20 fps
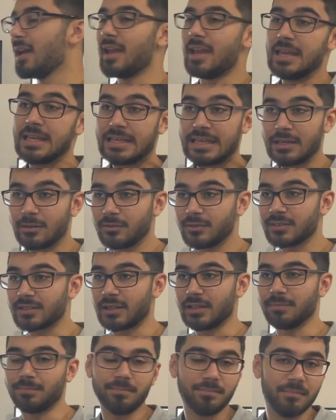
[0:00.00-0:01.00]
He kills
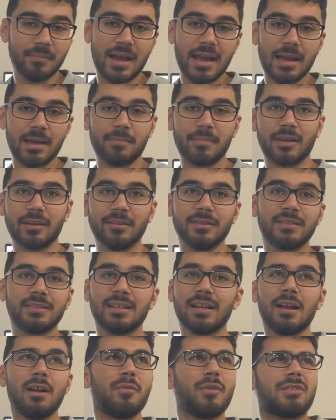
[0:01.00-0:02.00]
a man because
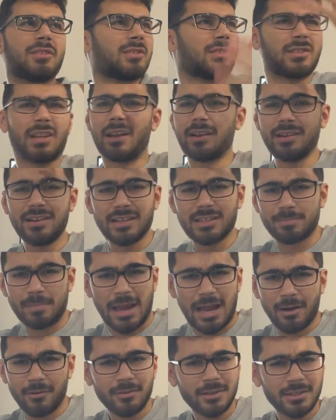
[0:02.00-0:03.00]
the sun is
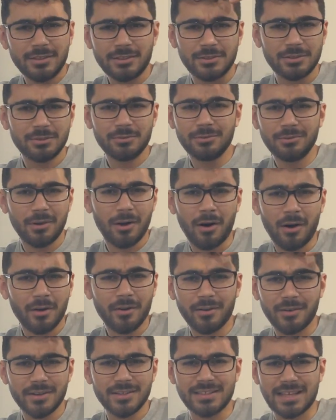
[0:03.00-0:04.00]
pounding too hot
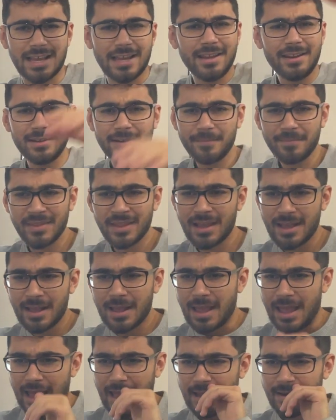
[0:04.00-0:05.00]
on his head,
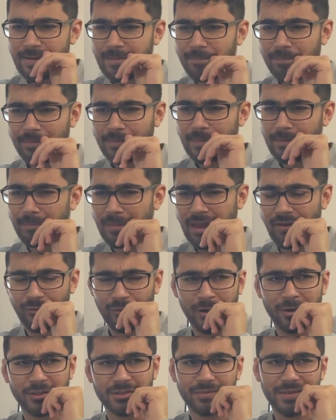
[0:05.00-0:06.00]
and
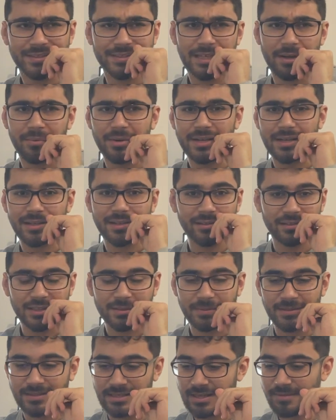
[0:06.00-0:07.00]
everyone else finds that ridiculous.
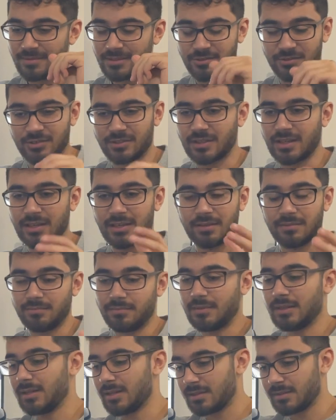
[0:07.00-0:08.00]
But to him, it's just like,
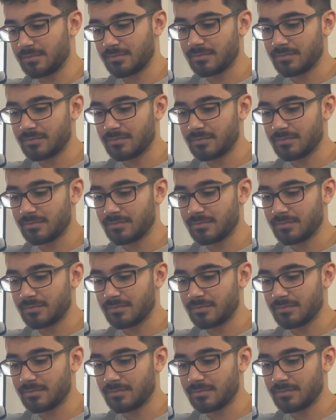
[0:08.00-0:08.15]
yeah,